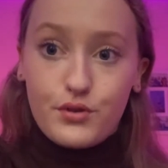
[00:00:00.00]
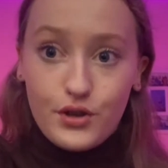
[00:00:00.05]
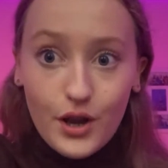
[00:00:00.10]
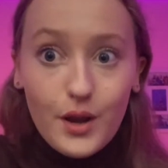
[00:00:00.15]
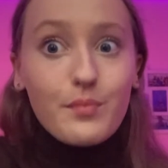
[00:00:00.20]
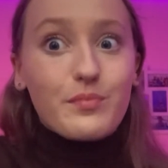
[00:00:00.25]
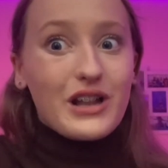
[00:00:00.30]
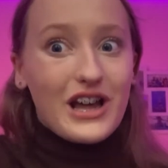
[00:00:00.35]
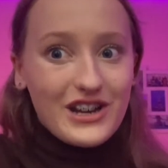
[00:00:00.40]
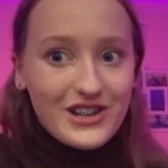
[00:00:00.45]

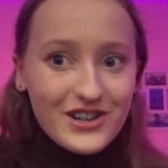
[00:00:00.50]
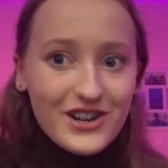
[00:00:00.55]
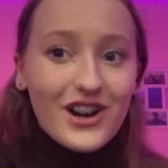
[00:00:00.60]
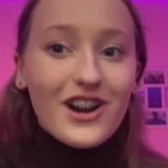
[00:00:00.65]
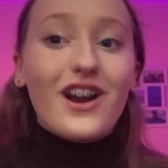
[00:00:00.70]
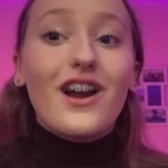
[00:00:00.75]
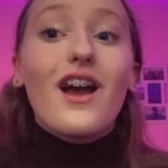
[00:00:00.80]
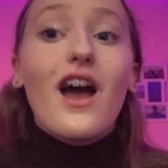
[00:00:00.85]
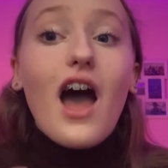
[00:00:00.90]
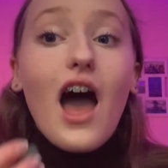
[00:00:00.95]

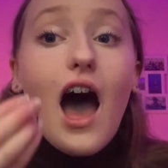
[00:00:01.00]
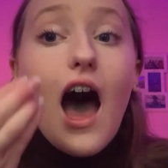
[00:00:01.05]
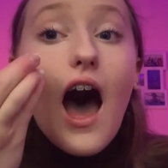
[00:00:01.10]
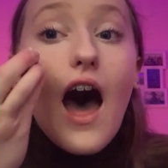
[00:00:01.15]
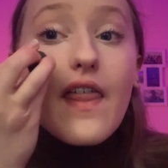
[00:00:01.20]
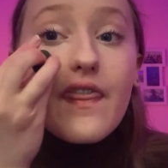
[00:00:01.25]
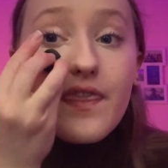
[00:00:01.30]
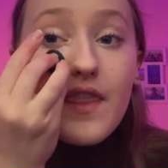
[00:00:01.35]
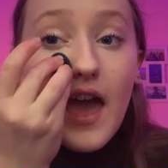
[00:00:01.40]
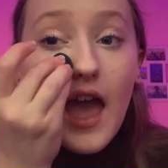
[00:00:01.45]
blender,
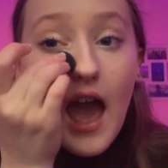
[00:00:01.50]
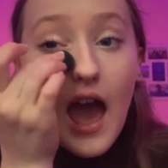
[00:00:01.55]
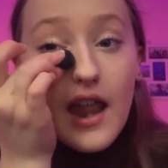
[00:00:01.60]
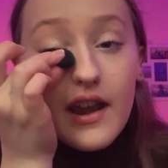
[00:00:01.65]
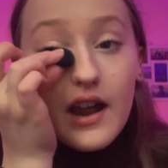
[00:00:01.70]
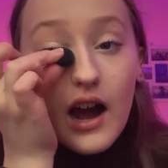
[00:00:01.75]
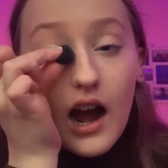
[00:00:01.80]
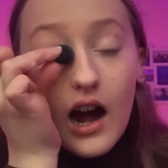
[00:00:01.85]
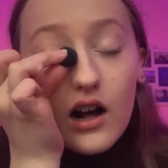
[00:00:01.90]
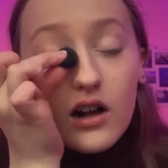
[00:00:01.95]
and
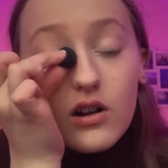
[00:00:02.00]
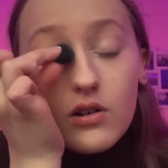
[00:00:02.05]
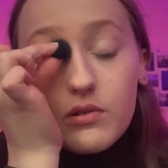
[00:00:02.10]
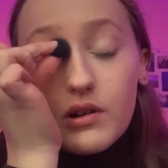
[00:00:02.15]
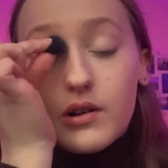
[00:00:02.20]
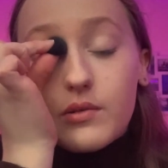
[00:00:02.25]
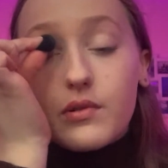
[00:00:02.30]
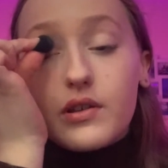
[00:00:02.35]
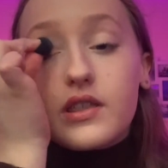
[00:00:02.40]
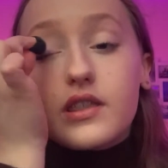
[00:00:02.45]
then I'll go
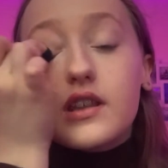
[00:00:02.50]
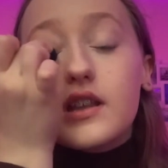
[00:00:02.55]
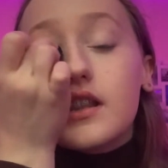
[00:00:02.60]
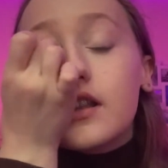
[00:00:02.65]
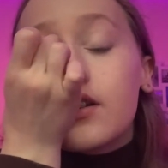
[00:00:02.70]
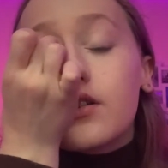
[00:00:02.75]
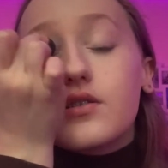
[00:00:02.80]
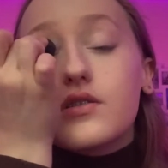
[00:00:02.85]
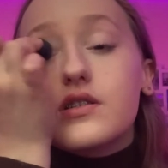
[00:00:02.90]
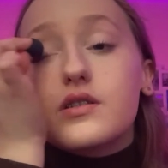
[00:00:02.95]
in with the
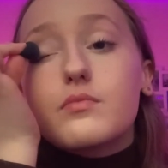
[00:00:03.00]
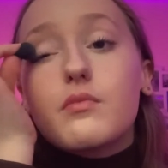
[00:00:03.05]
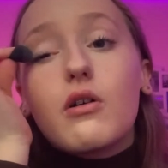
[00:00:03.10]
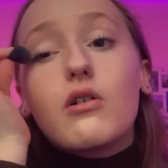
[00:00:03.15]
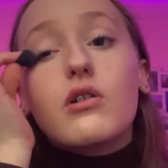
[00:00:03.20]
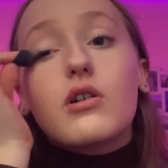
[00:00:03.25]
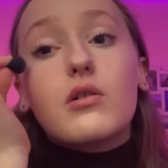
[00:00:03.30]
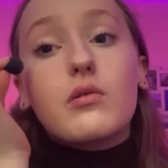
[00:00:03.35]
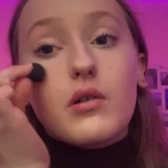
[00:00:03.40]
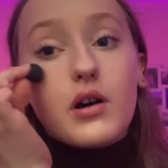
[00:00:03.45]
little
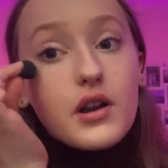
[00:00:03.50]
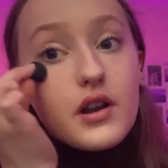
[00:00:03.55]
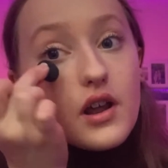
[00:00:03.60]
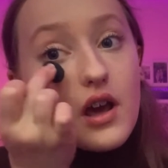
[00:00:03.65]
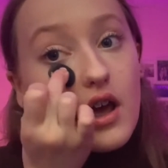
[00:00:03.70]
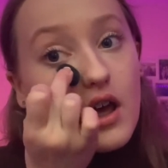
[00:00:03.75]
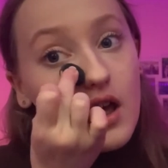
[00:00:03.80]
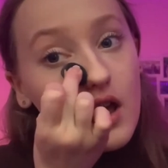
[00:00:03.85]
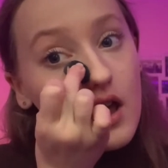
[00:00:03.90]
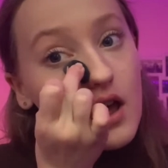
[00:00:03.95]
smaller one
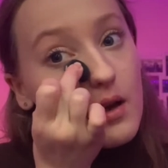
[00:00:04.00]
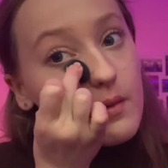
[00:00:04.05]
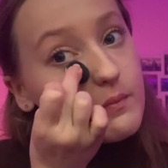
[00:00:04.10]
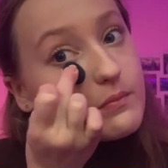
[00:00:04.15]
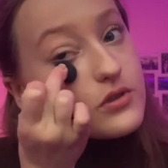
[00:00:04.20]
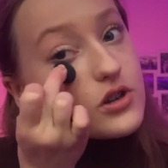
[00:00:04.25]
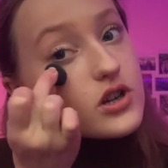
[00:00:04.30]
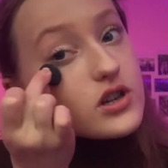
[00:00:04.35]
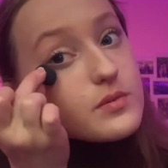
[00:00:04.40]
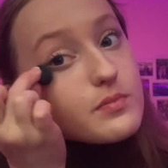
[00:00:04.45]

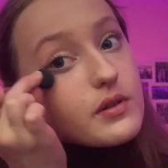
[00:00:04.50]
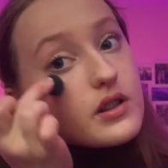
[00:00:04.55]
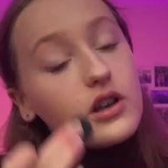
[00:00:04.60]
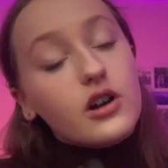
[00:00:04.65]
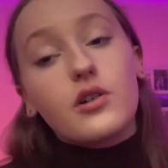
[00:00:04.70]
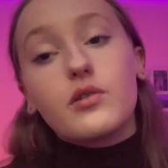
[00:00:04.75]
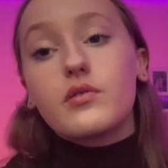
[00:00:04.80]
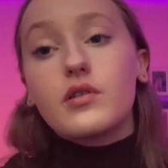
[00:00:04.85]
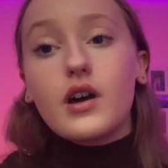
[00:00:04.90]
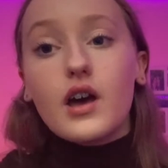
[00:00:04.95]
just
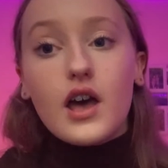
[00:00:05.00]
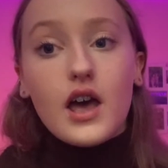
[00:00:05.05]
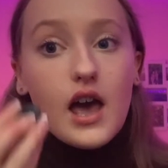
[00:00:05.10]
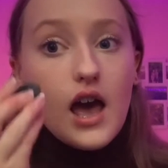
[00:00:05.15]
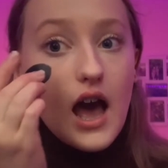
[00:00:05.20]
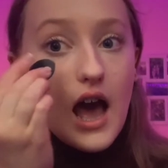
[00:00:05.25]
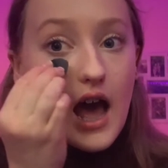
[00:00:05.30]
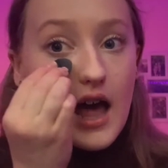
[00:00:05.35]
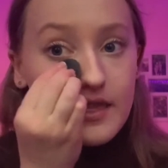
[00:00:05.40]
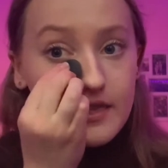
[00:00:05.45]
below,
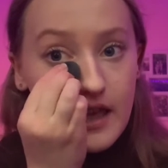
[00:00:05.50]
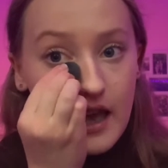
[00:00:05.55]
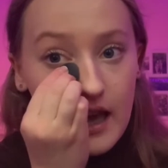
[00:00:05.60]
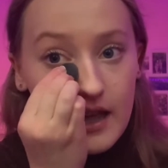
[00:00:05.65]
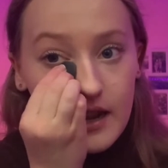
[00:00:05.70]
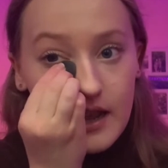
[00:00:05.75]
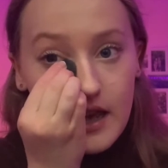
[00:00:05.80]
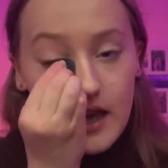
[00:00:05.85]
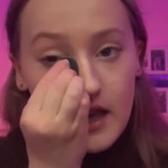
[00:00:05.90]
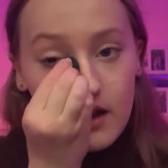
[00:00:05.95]
and
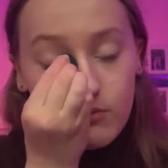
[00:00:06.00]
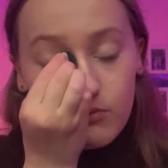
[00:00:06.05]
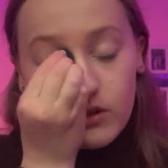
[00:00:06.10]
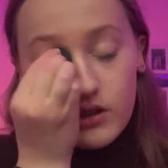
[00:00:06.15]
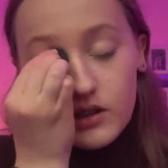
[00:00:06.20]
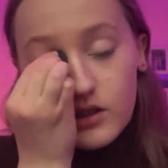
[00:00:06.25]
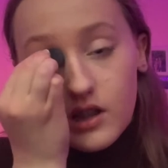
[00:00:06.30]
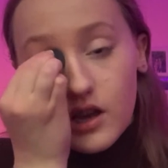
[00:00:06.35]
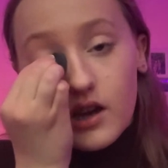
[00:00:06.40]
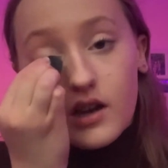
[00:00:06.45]
then it
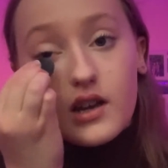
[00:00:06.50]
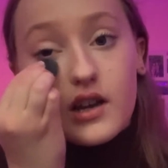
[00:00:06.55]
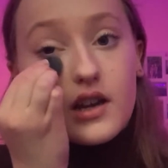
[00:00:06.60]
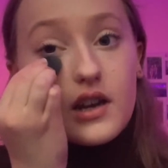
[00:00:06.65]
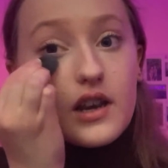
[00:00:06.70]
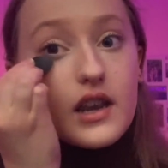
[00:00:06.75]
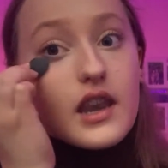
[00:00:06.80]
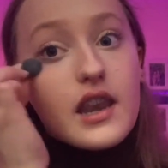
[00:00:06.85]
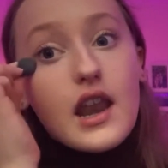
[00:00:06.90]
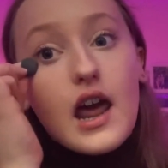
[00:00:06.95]
will look
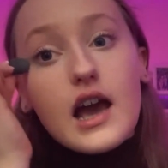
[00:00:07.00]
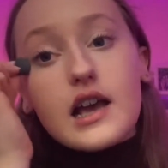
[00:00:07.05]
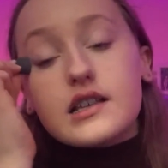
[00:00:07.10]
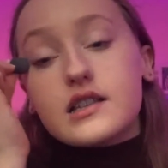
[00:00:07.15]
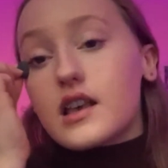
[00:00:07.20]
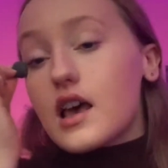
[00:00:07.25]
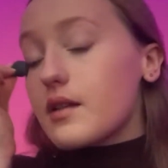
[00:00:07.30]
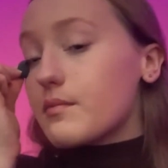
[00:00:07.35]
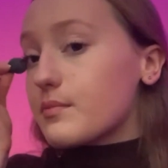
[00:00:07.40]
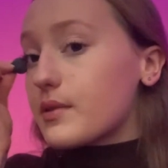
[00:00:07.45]

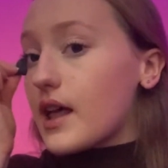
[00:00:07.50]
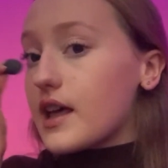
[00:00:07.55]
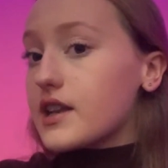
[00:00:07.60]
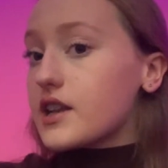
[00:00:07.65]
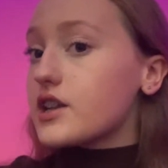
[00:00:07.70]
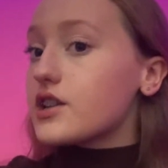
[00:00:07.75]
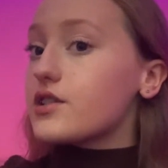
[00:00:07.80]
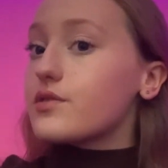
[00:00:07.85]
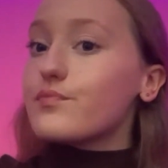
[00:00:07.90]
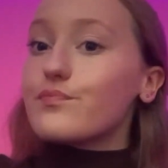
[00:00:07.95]
nice and
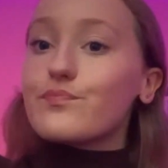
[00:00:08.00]
blended.